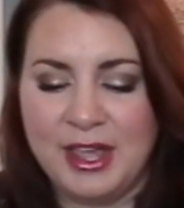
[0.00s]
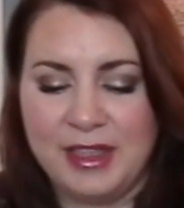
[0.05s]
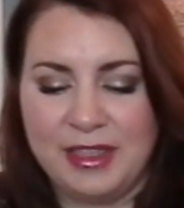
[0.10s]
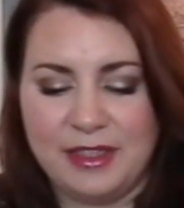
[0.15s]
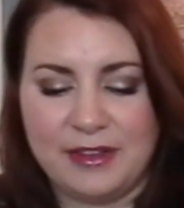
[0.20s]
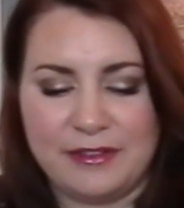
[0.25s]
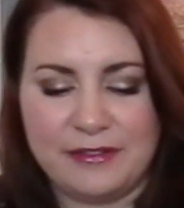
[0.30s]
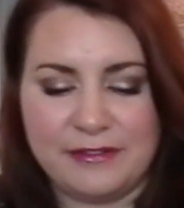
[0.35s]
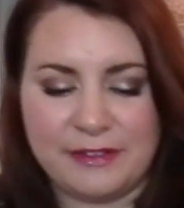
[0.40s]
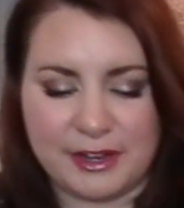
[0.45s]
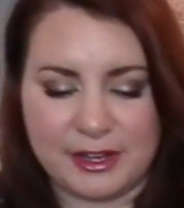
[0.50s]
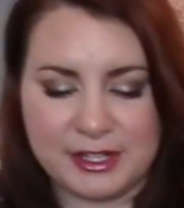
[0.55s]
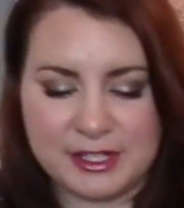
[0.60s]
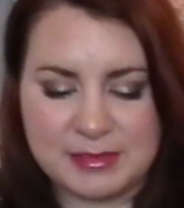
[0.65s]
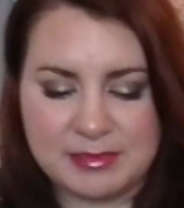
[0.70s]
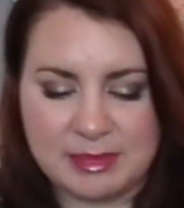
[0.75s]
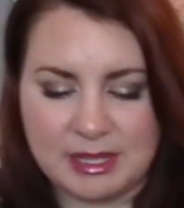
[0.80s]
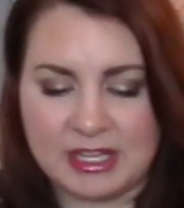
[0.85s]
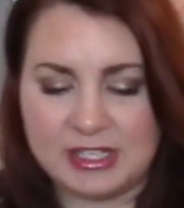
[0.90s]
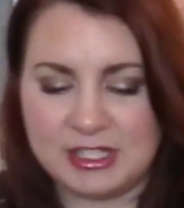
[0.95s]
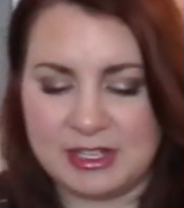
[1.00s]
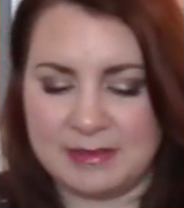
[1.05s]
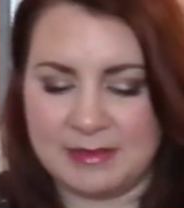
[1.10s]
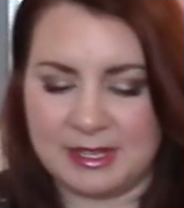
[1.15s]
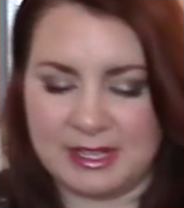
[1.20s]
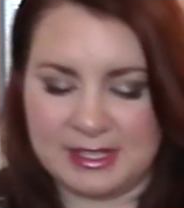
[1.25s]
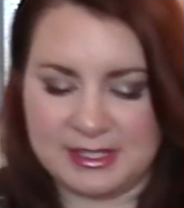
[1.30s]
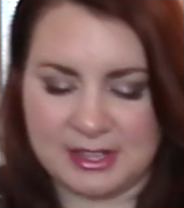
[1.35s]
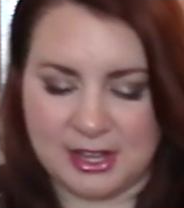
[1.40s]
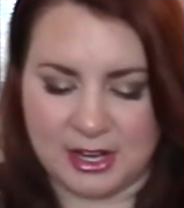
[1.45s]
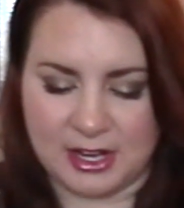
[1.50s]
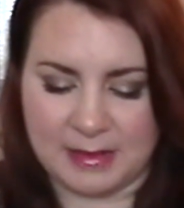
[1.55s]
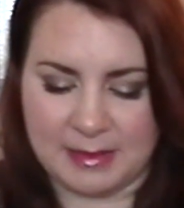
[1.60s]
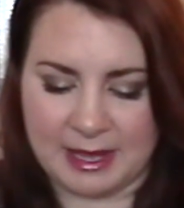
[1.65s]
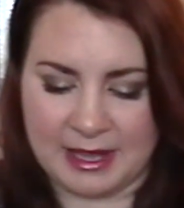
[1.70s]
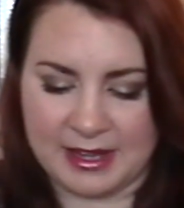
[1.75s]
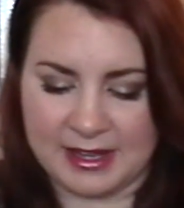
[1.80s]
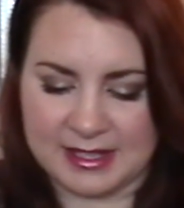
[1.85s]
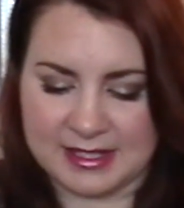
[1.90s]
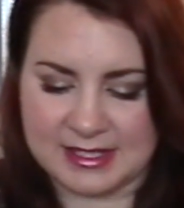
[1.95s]
The first blush I'm going to talk
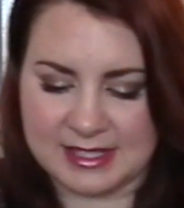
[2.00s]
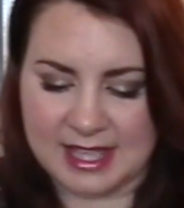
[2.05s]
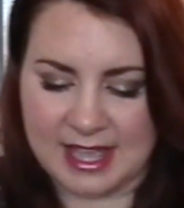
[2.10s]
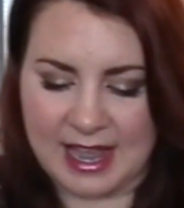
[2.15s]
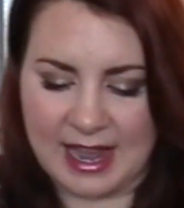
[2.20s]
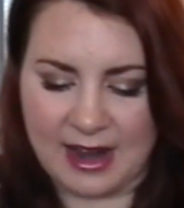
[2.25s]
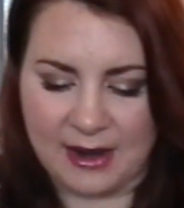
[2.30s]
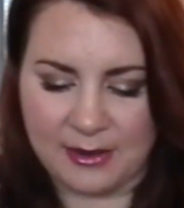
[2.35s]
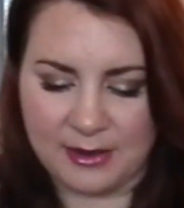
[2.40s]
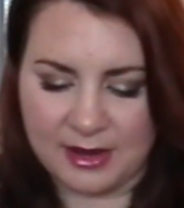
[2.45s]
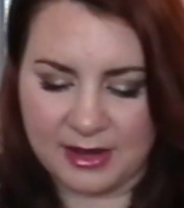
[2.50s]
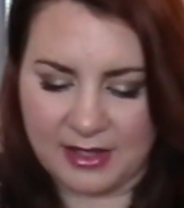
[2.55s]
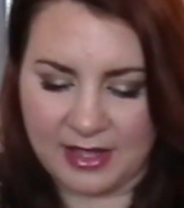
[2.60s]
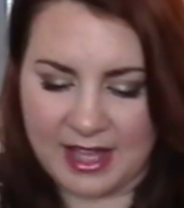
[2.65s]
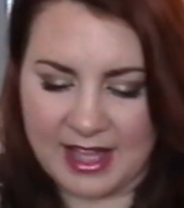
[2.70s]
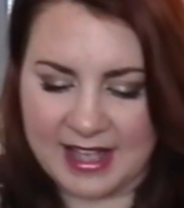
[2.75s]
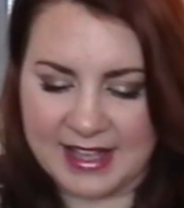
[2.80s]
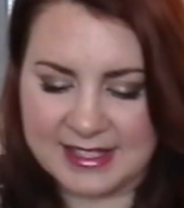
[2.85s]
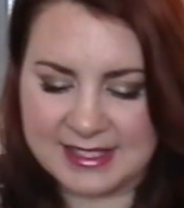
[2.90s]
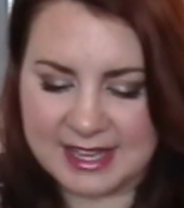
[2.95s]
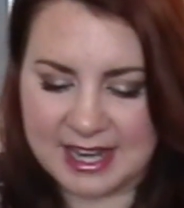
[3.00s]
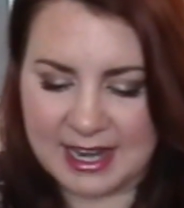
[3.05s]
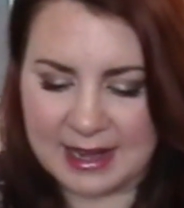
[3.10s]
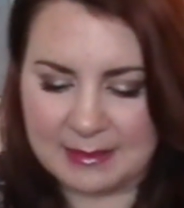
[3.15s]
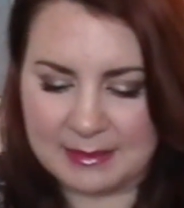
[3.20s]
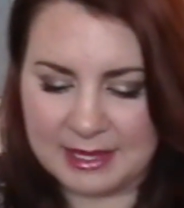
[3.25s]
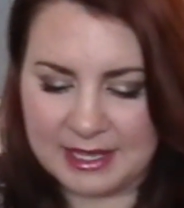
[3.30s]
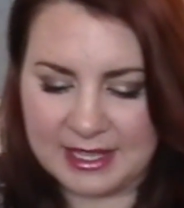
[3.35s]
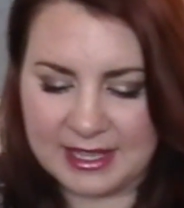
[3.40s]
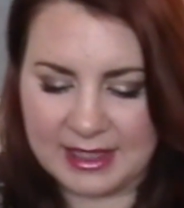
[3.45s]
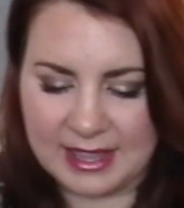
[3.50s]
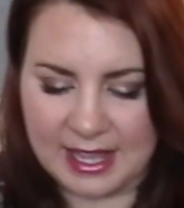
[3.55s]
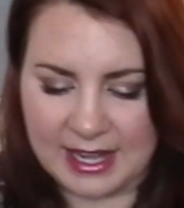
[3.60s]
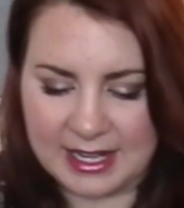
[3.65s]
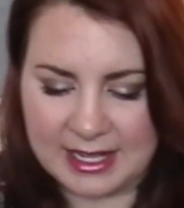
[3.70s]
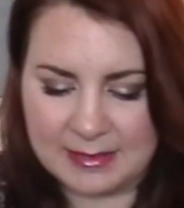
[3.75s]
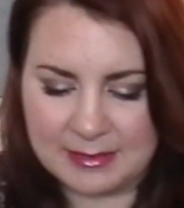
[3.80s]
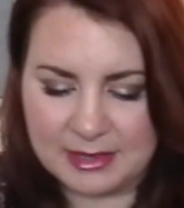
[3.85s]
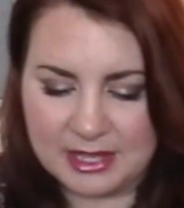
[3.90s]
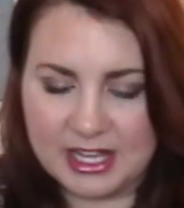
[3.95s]
about is the Hourglass Ambient
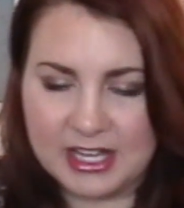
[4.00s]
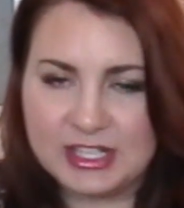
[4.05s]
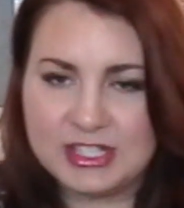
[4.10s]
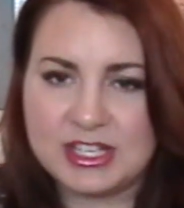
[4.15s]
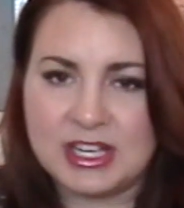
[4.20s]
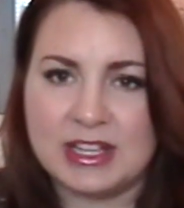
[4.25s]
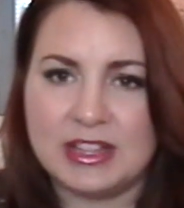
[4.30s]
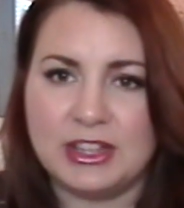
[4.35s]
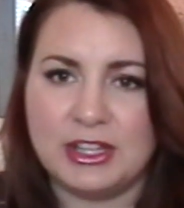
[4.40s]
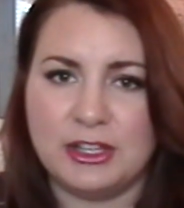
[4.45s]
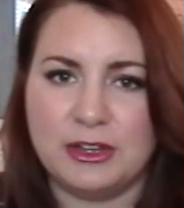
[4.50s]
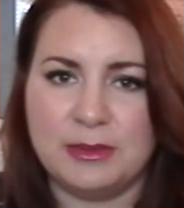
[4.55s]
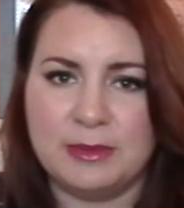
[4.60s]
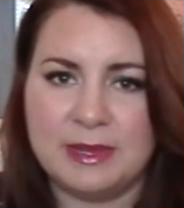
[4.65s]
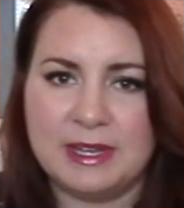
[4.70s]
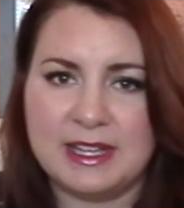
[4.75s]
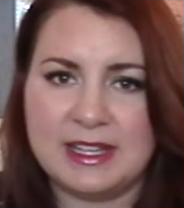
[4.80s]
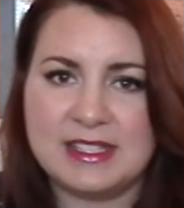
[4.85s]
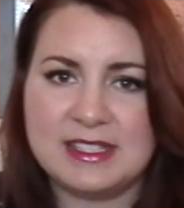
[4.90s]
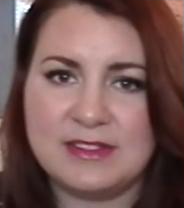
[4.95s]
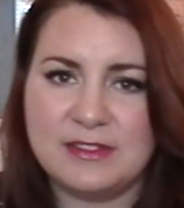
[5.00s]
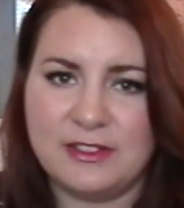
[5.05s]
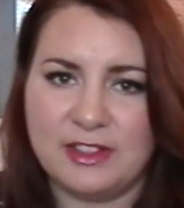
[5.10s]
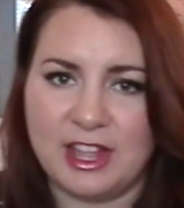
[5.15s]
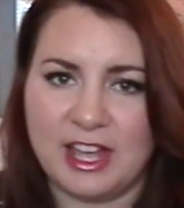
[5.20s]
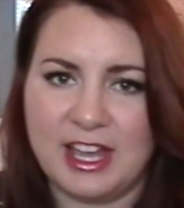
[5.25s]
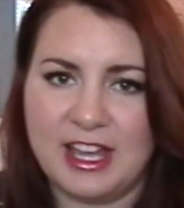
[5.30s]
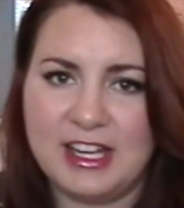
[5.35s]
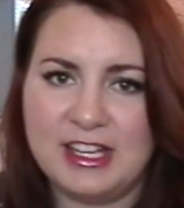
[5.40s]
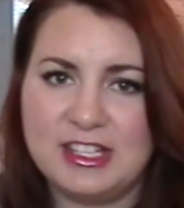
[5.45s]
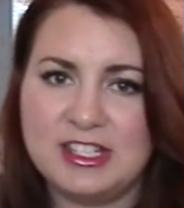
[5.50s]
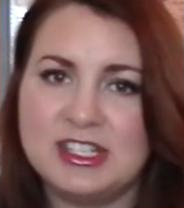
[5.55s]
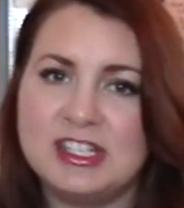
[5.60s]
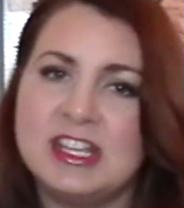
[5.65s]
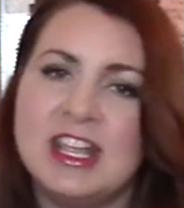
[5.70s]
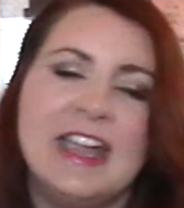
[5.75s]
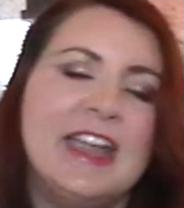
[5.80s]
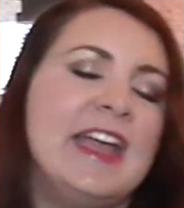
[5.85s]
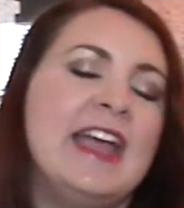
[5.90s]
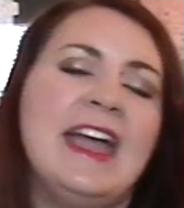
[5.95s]
Lighting Blush in Luminous
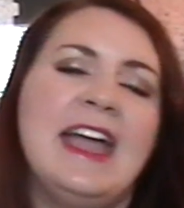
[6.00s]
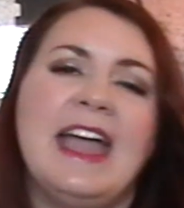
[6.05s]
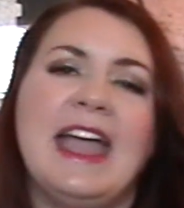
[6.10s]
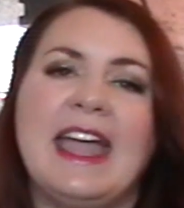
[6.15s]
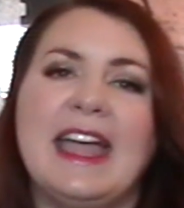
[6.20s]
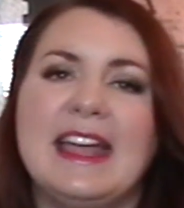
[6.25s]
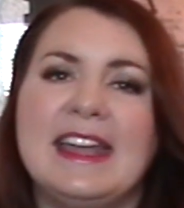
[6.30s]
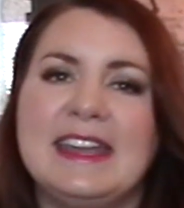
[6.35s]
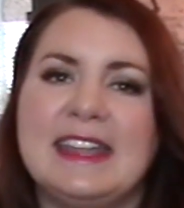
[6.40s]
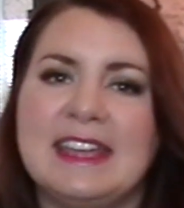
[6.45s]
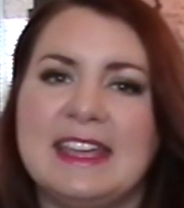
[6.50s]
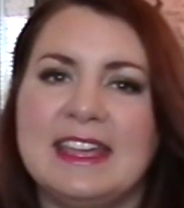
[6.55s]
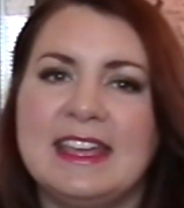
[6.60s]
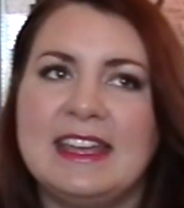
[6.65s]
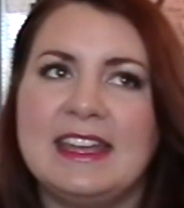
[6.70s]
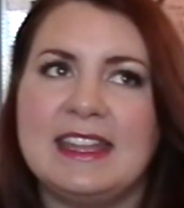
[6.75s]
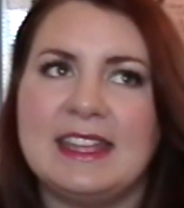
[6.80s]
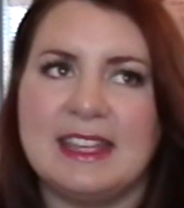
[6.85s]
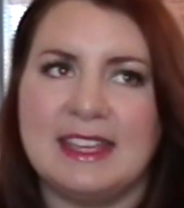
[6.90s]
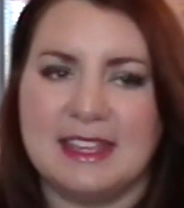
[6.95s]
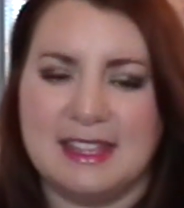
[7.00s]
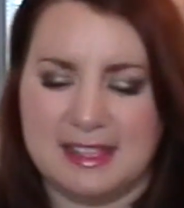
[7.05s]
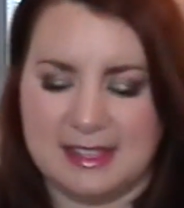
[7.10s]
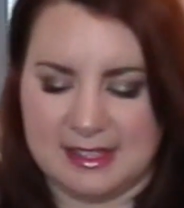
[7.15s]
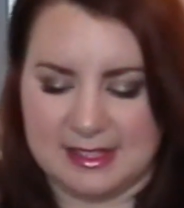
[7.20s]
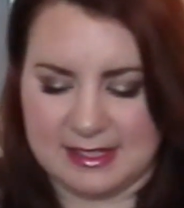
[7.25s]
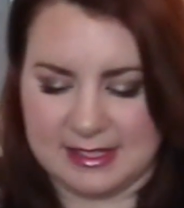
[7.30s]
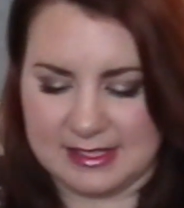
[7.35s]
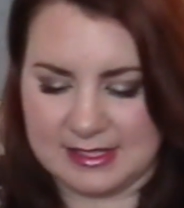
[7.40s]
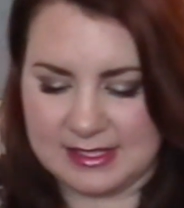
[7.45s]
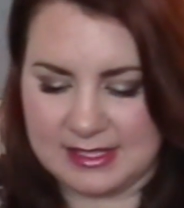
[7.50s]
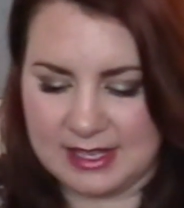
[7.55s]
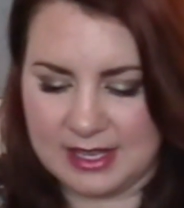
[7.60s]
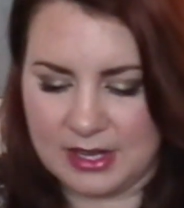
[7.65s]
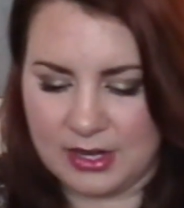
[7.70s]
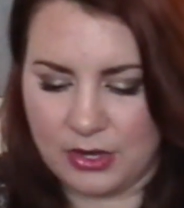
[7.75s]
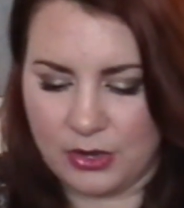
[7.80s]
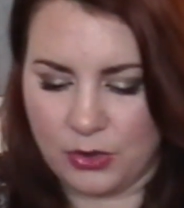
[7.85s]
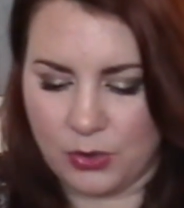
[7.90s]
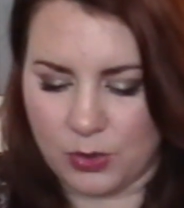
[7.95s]
Flesh. And it is
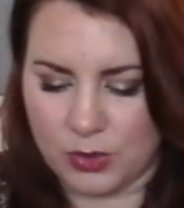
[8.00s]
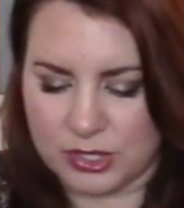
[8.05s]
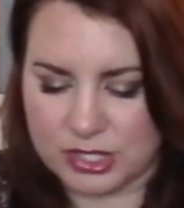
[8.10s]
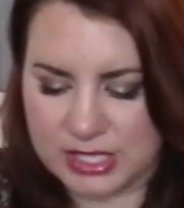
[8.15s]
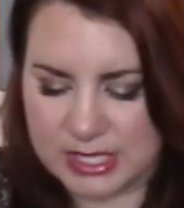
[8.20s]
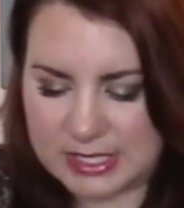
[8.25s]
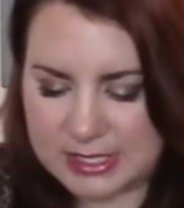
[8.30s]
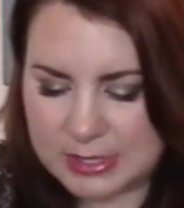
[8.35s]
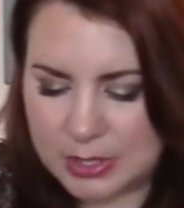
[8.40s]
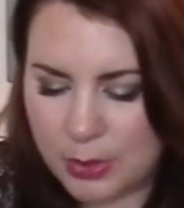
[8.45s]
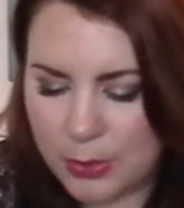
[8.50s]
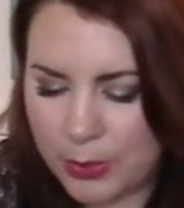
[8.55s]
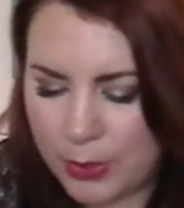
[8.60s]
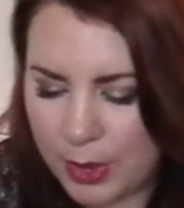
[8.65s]
gorgeous.